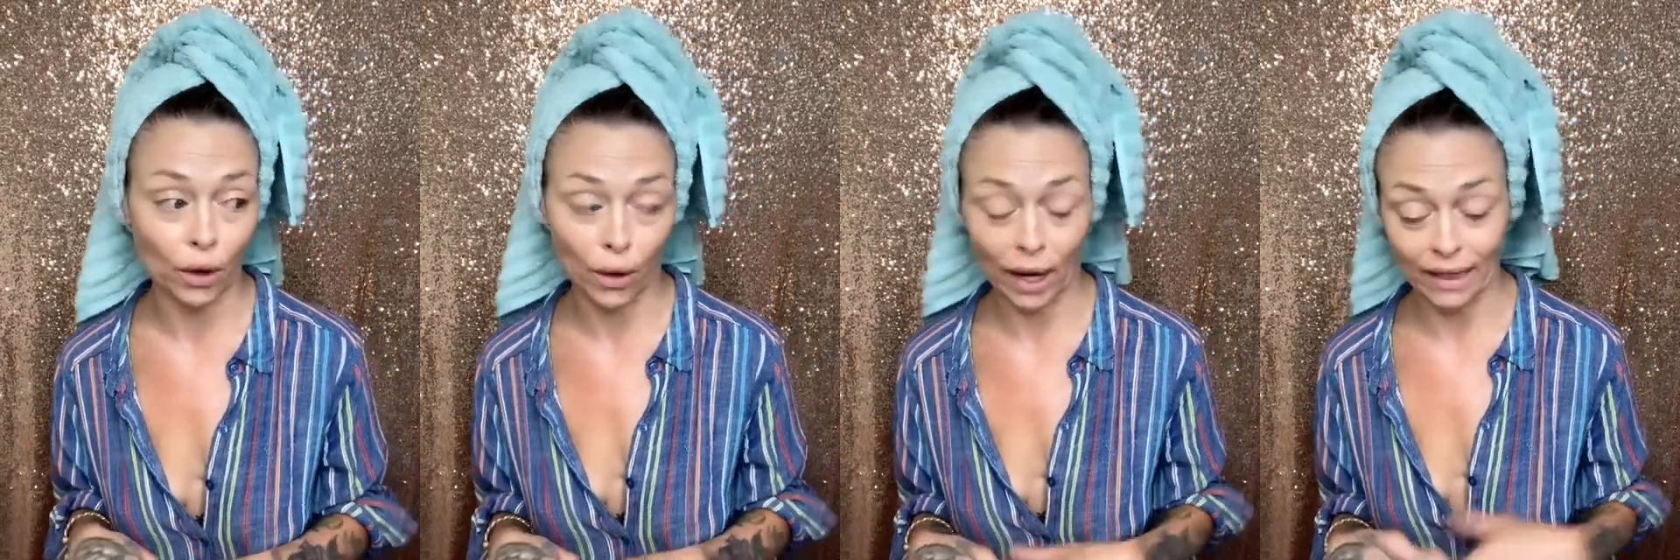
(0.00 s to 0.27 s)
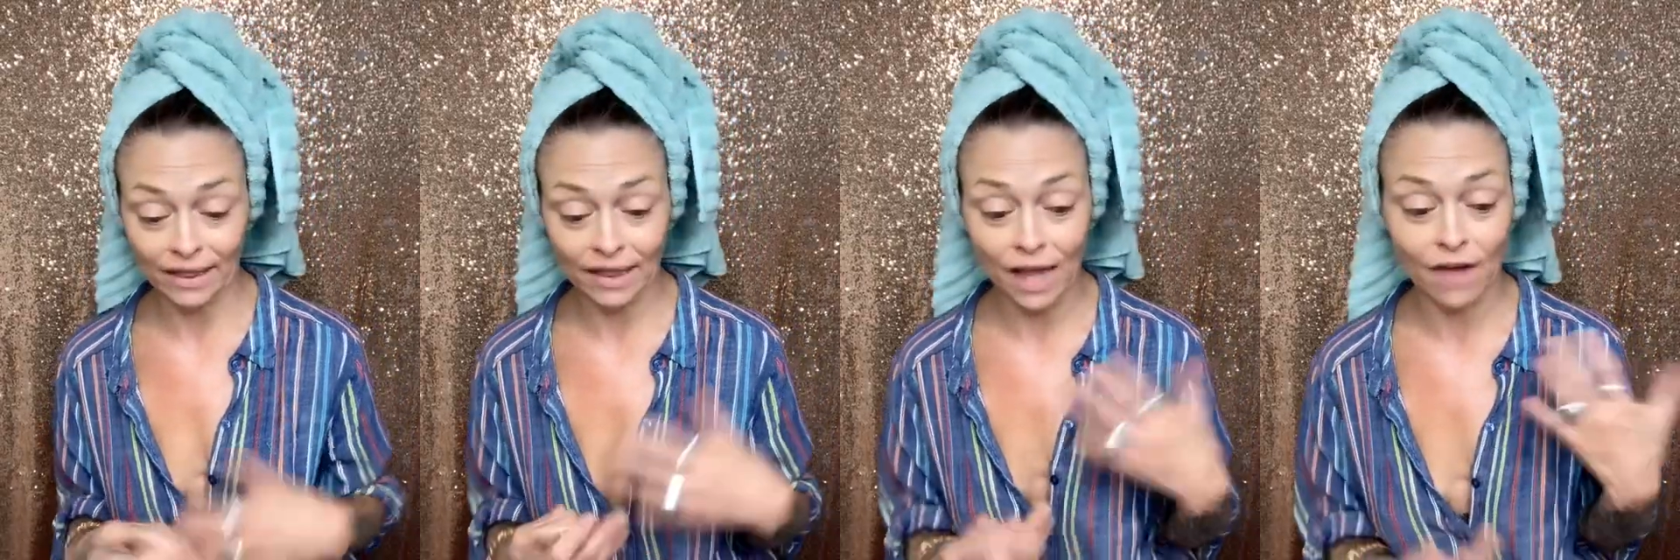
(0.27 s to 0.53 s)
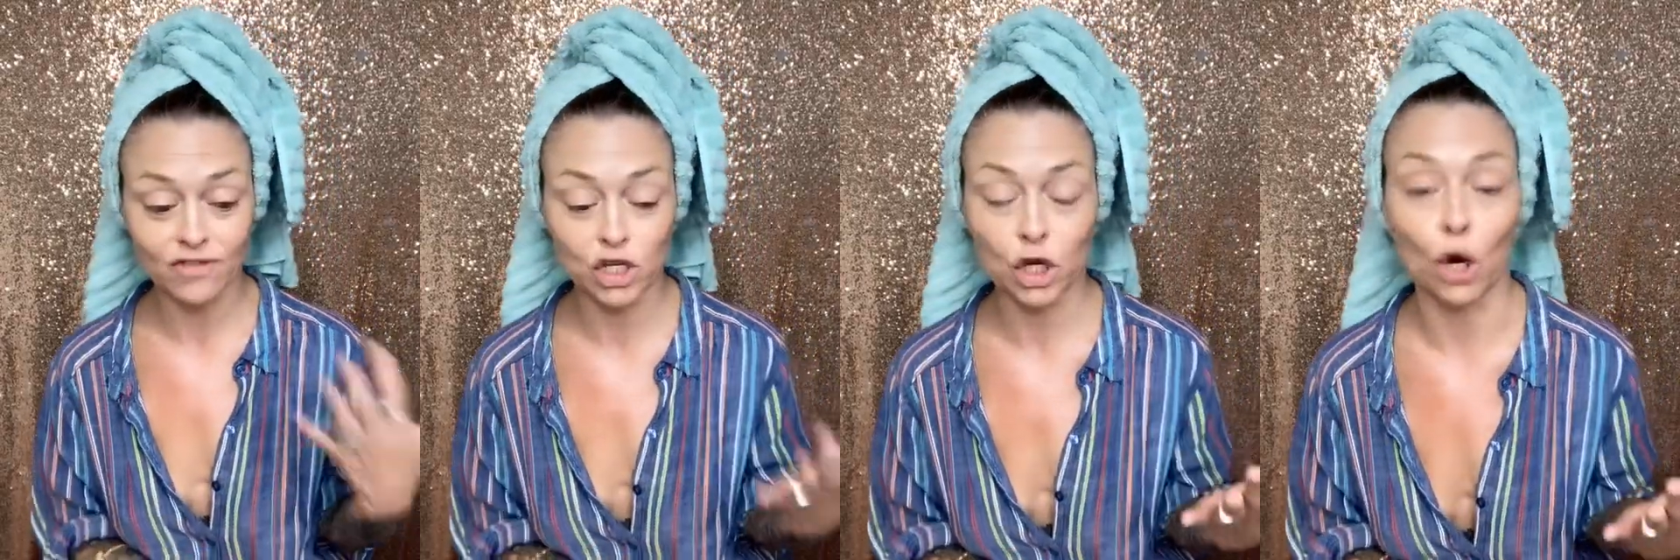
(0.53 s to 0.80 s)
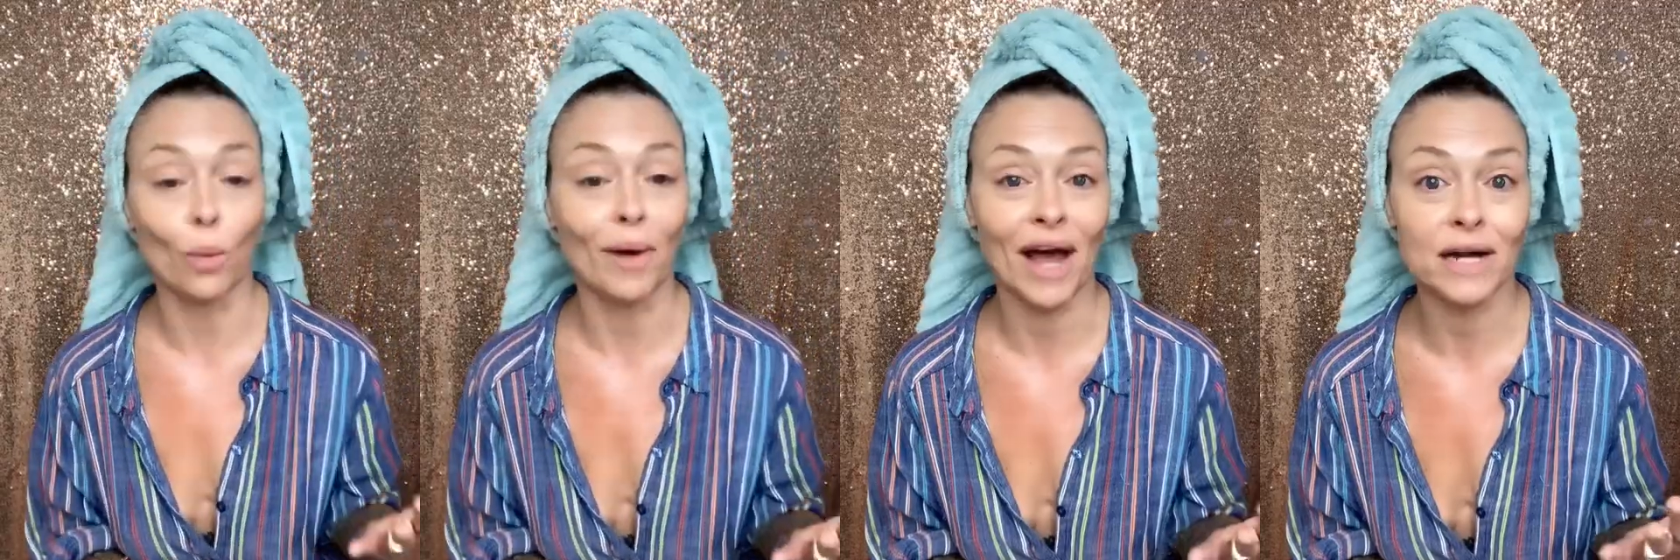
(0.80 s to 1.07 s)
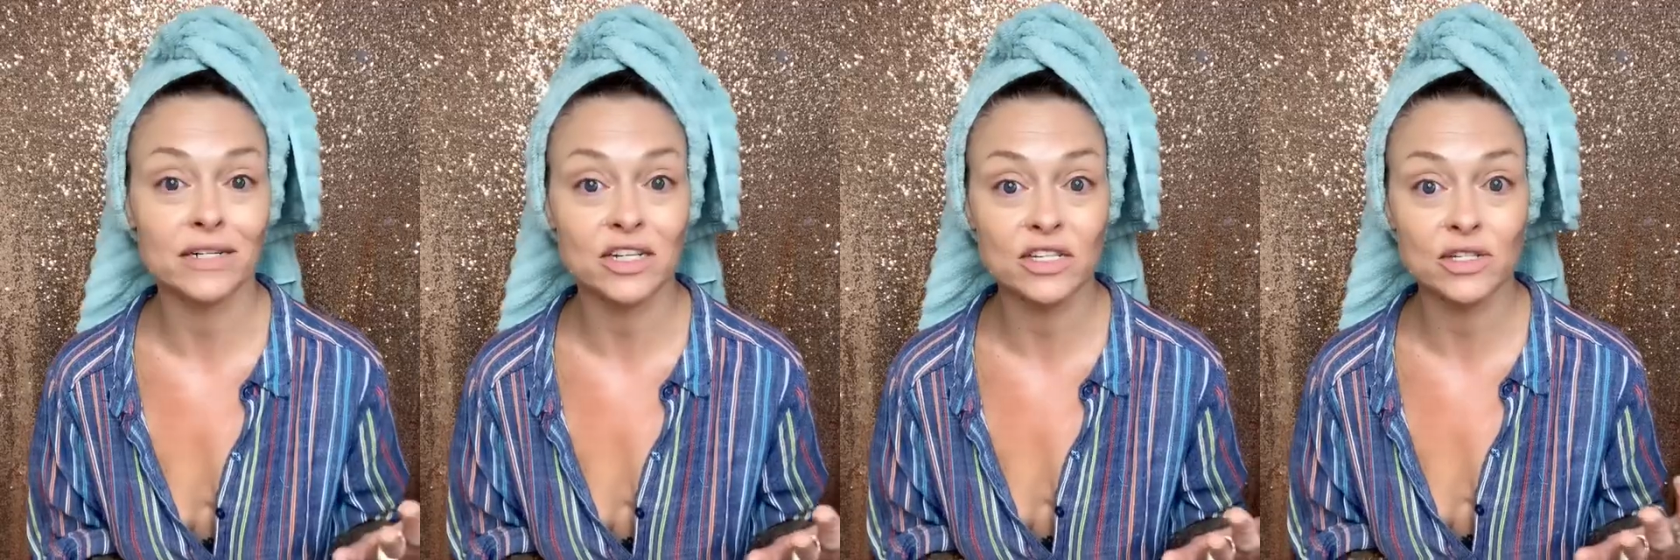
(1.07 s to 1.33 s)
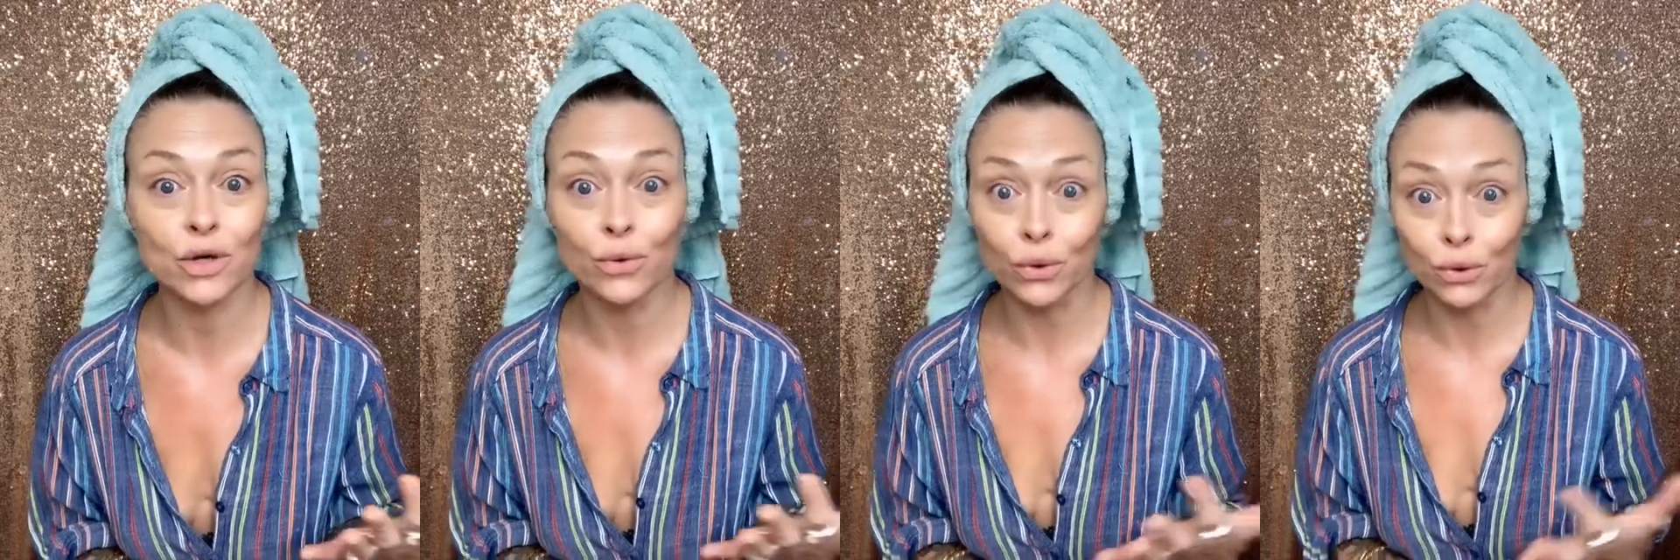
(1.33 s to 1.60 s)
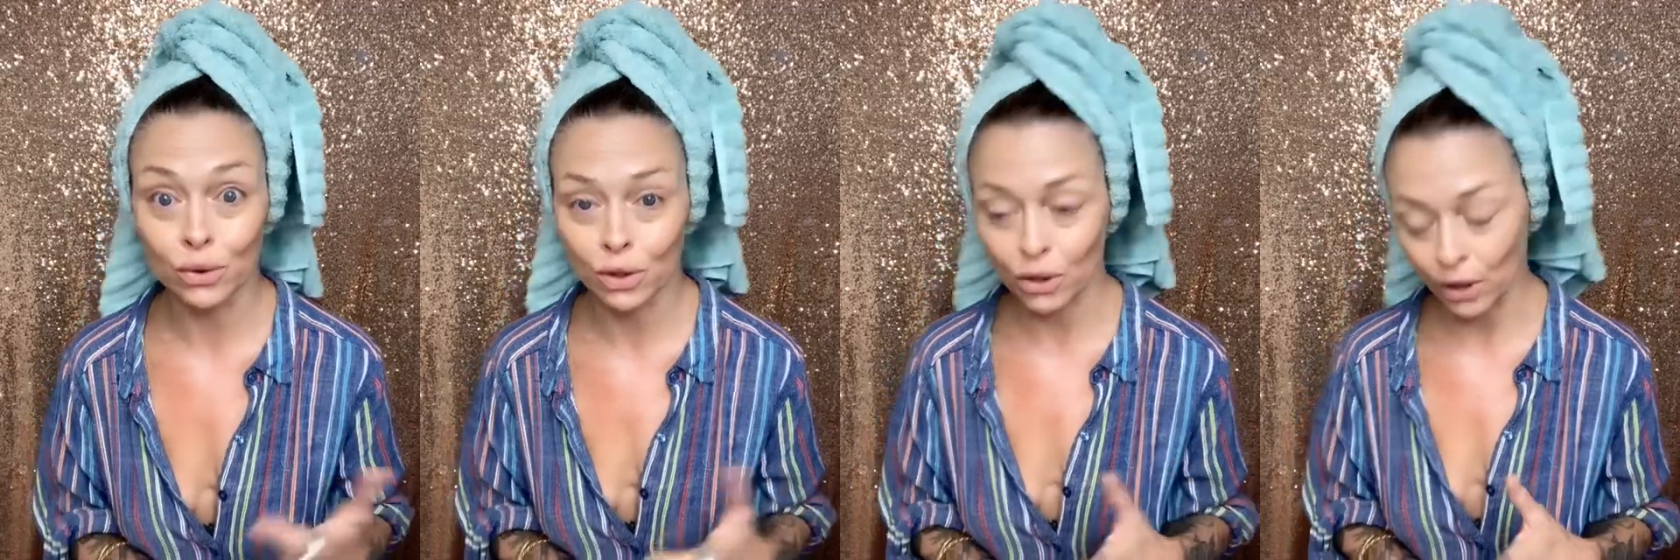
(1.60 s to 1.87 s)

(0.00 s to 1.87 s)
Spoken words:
or I'd love to go back to school,